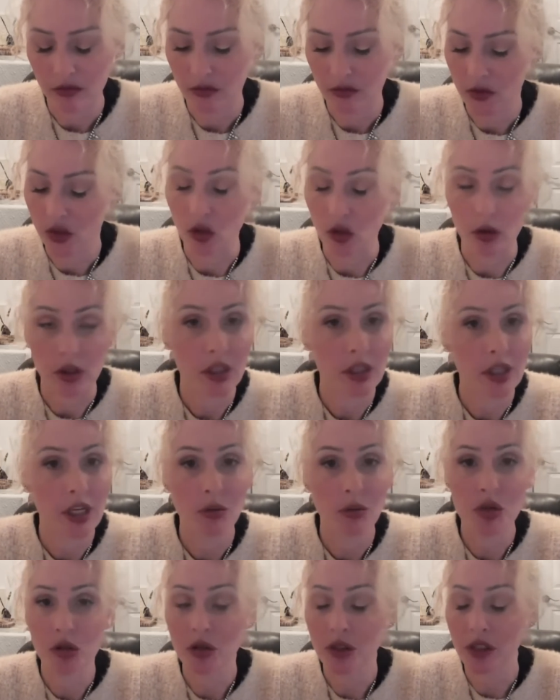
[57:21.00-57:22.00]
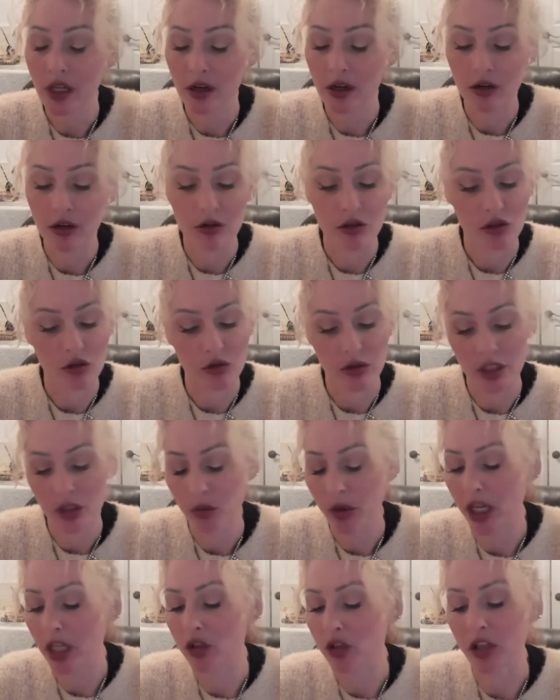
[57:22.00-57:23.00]
join the damn newsletter, join the
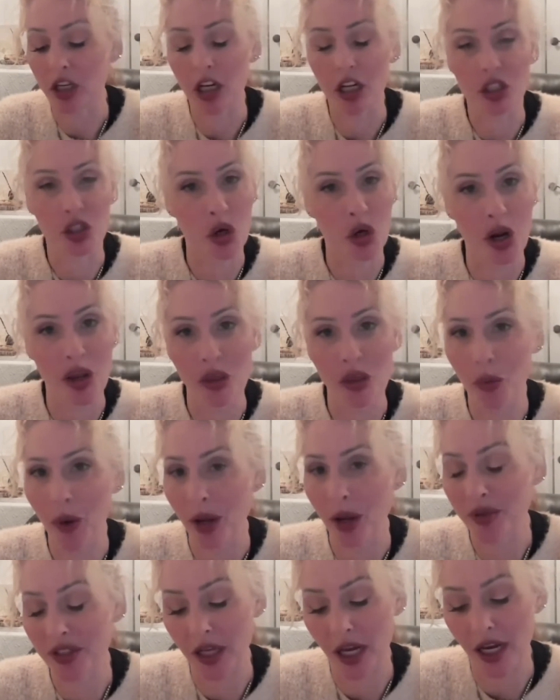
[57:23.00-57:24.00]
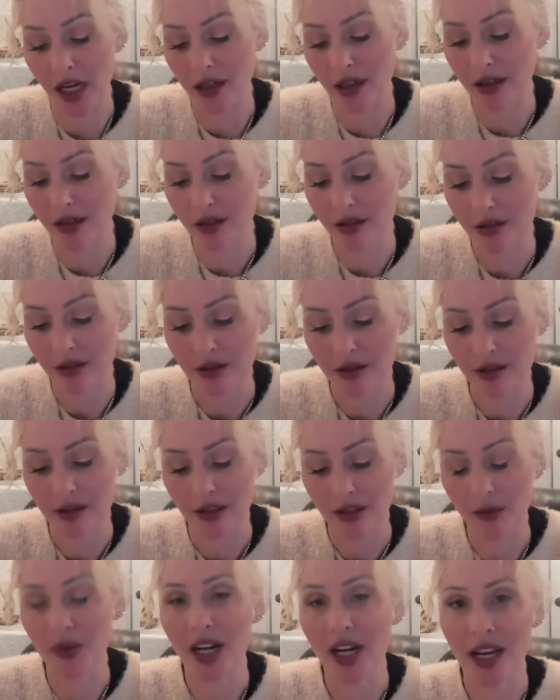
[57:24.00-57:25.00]
Patreon, join the website.
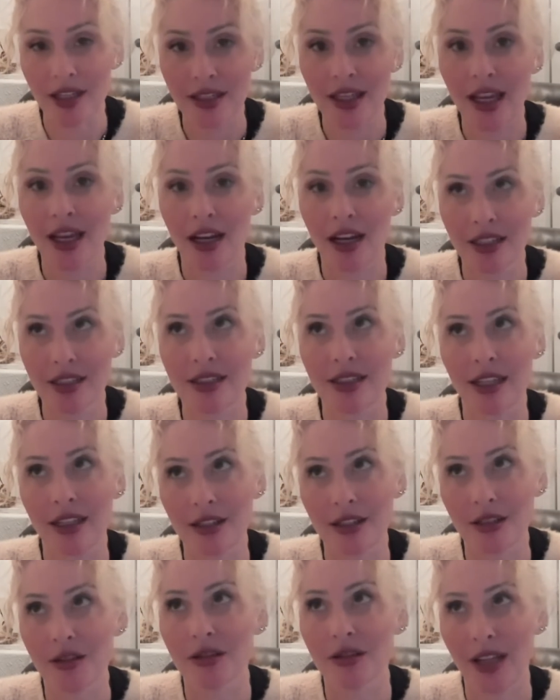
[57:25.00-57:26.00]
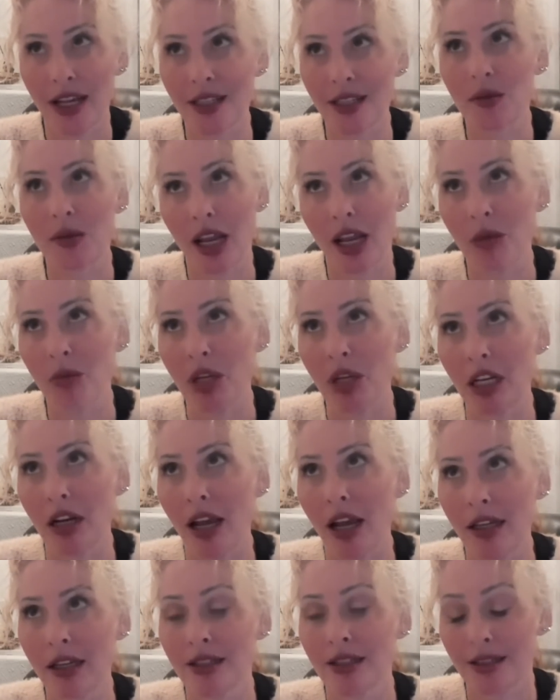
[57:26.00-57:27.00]
When I say uncensored, that's what I mean.
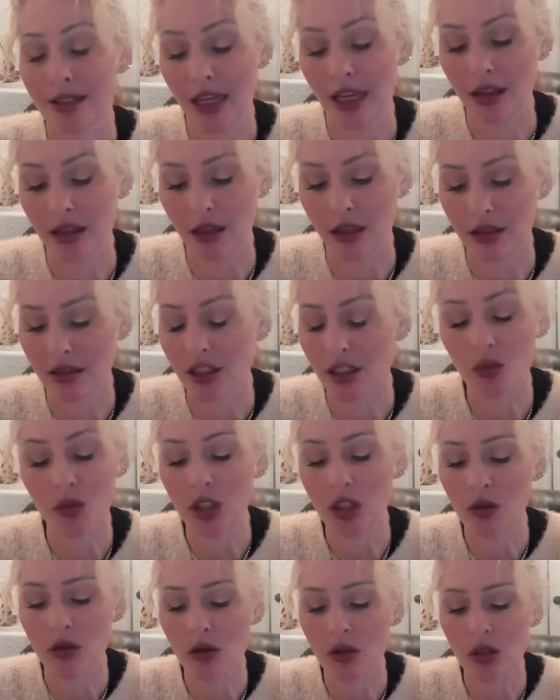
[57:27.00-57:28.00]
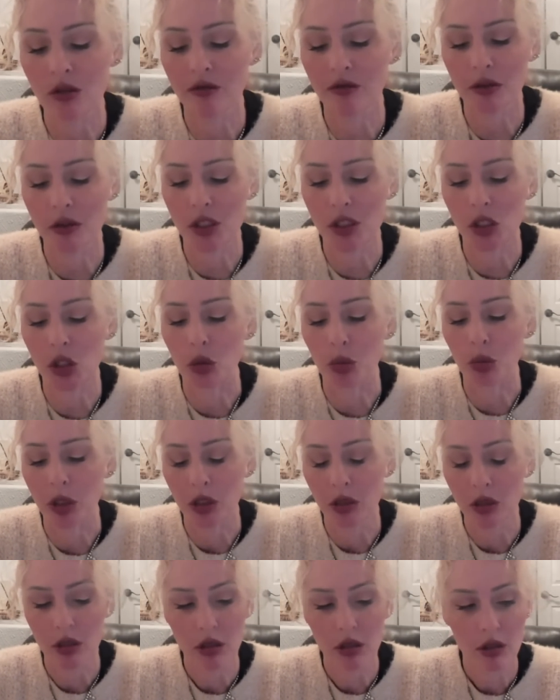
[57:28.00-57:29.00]
I can say things because we do those over Zoom.
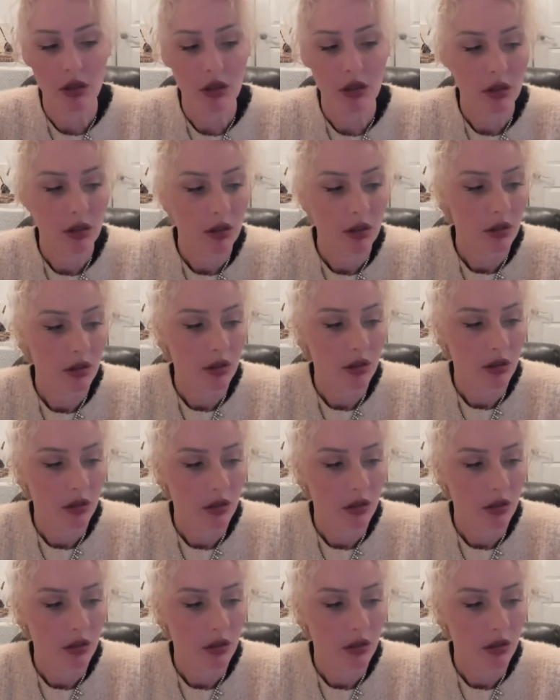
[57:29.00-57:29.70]
I